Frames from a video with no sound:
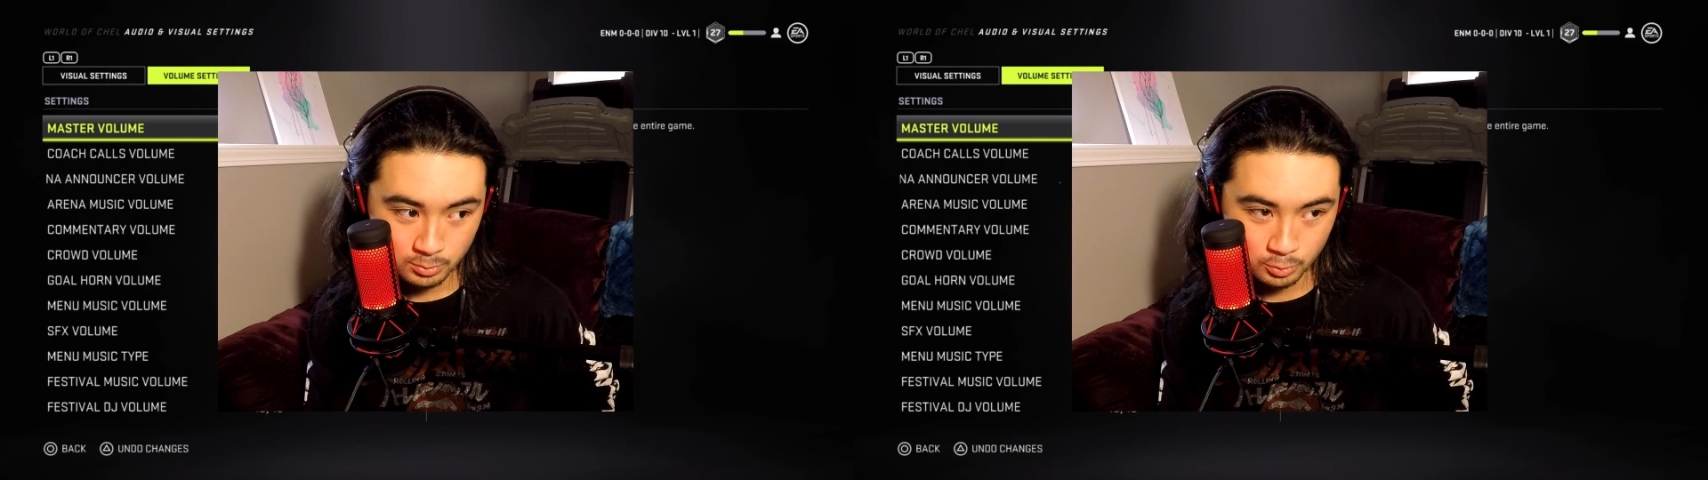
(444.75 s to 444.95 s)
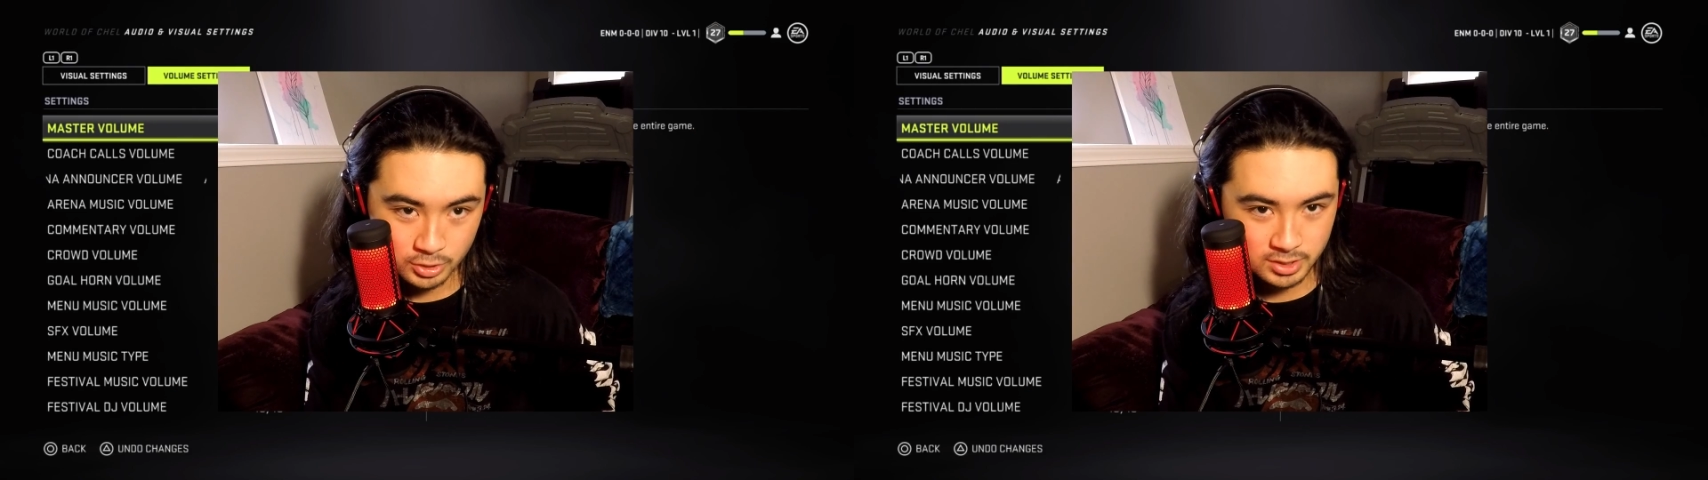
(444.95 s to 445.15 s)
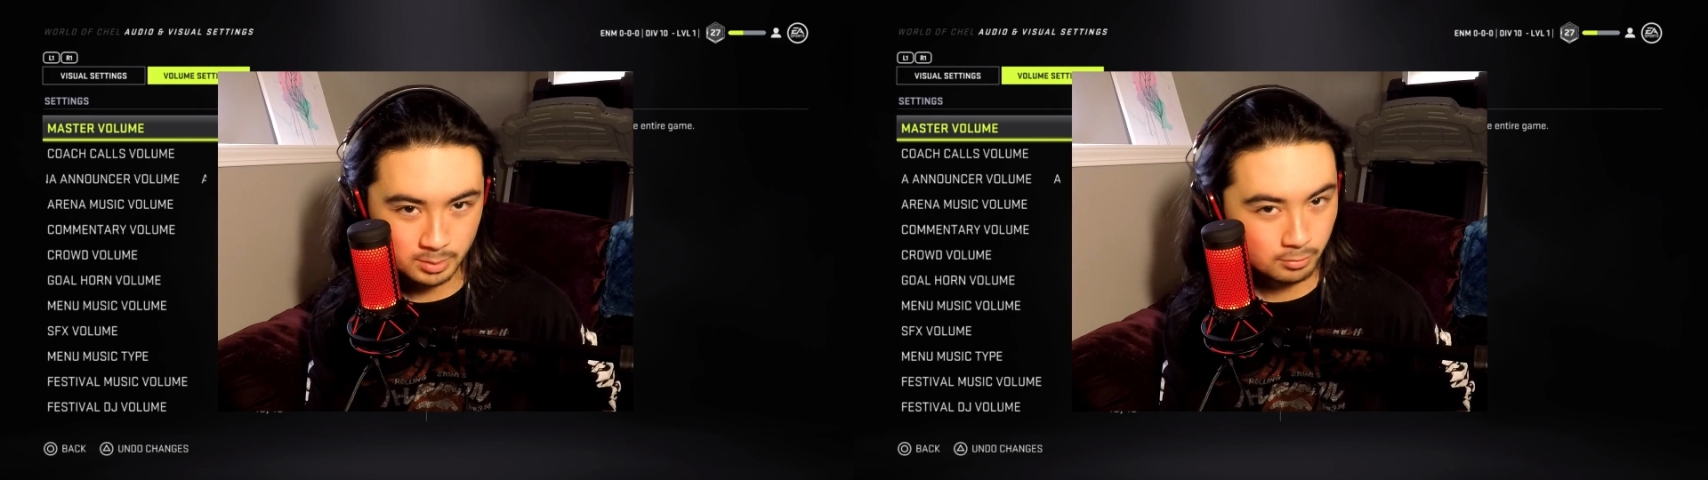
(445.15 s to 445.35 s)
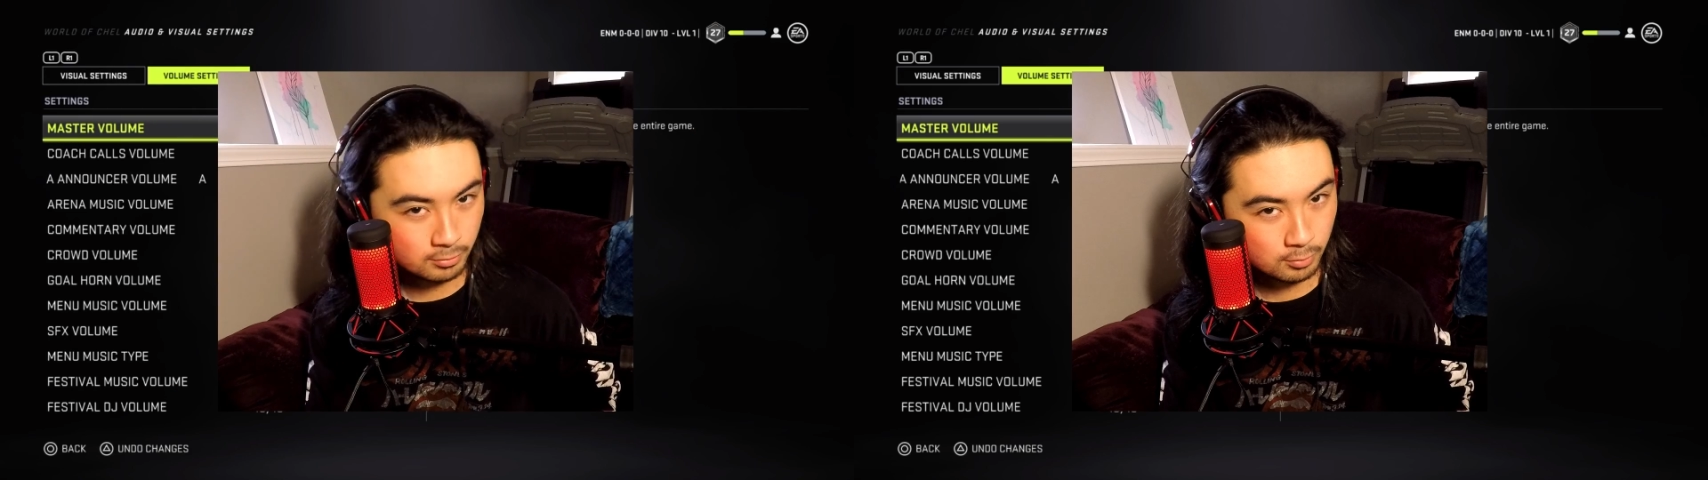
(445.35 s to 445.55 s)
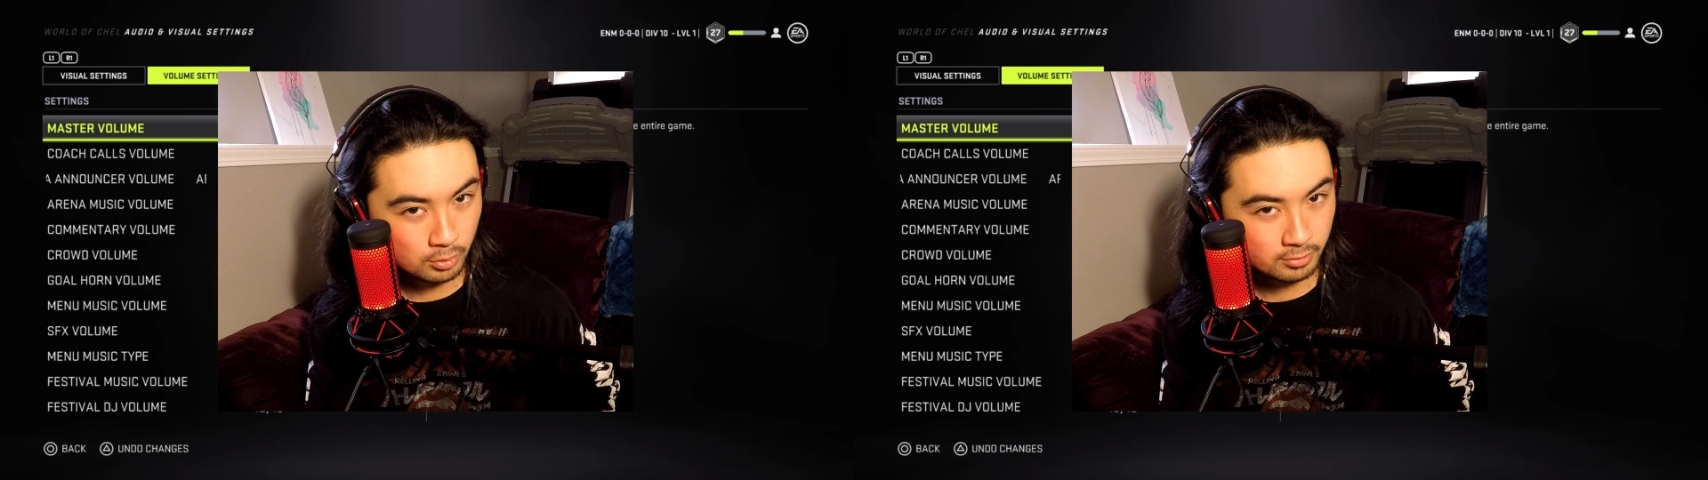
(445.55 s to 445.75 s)
which is number
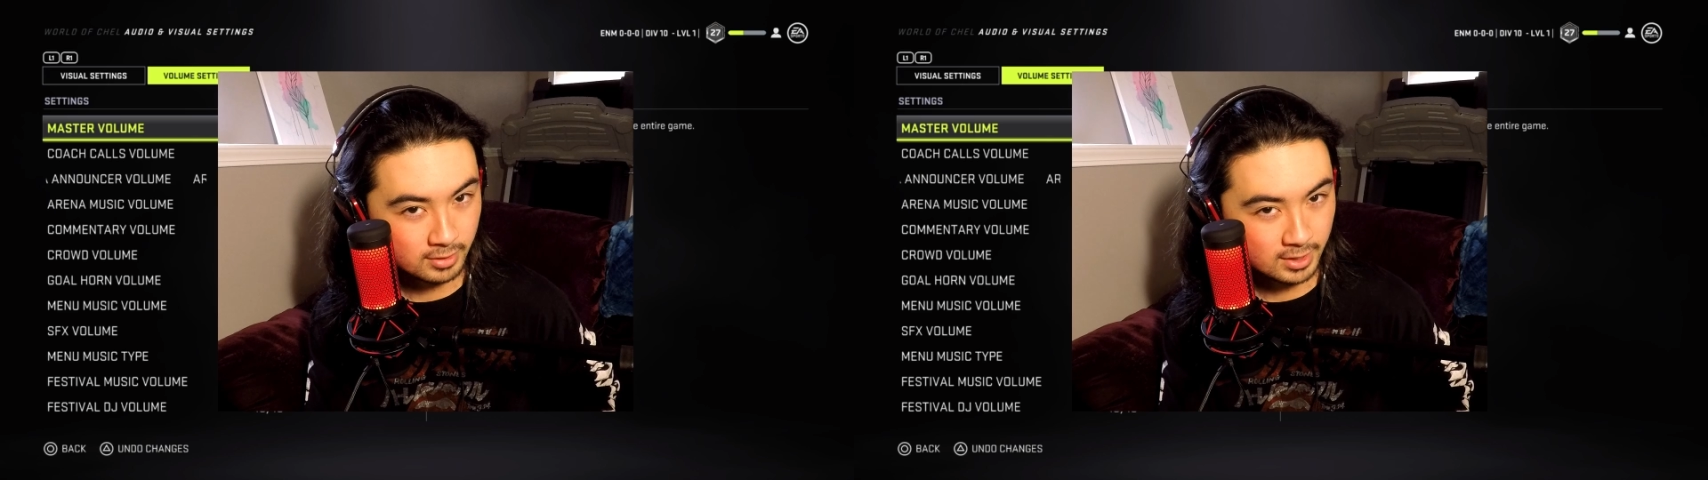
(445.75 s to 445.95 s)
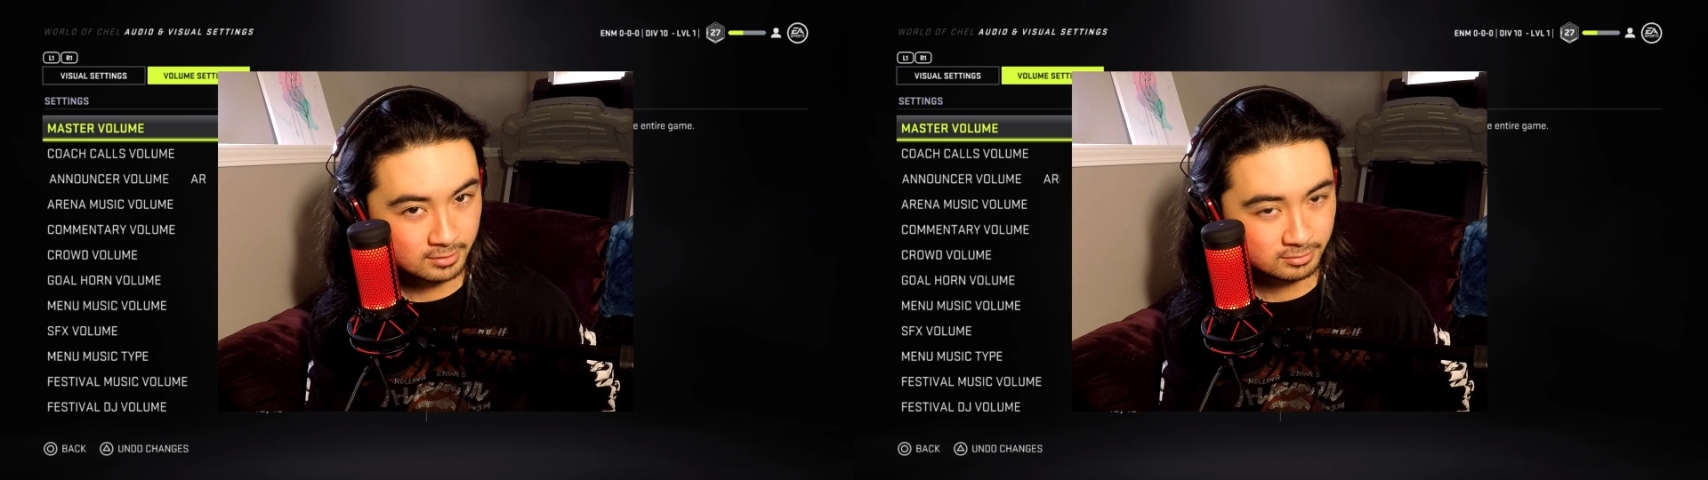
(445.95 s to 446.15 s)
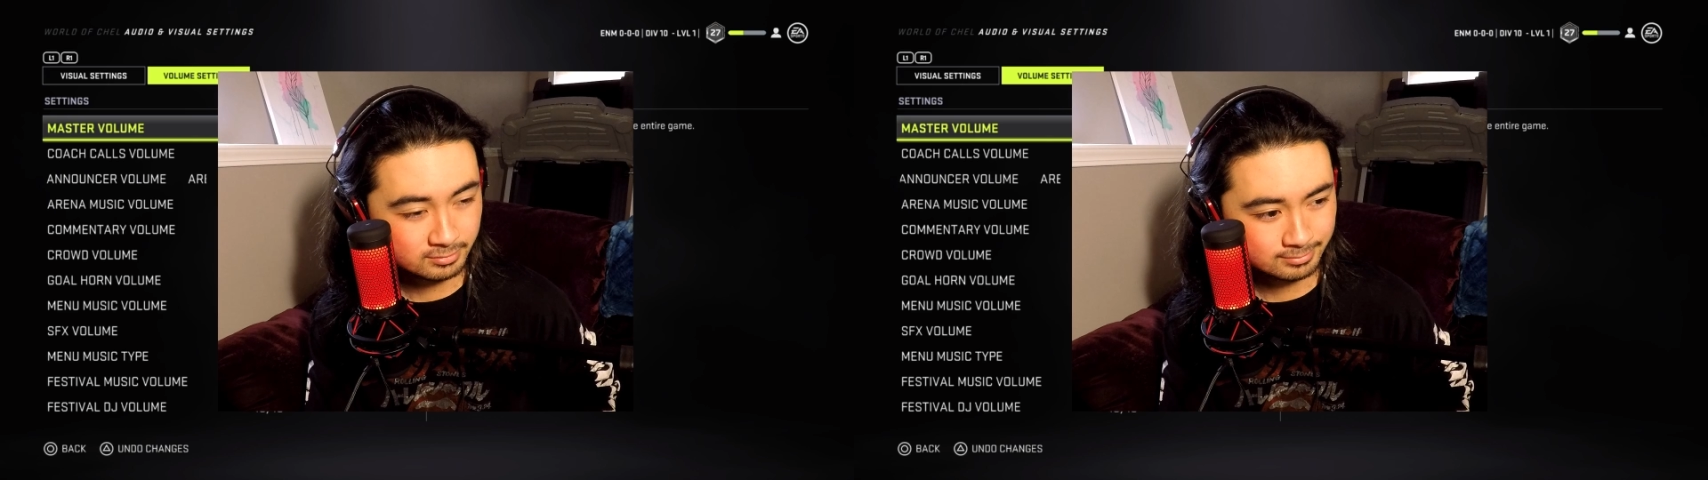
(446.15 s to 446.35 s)
four or five,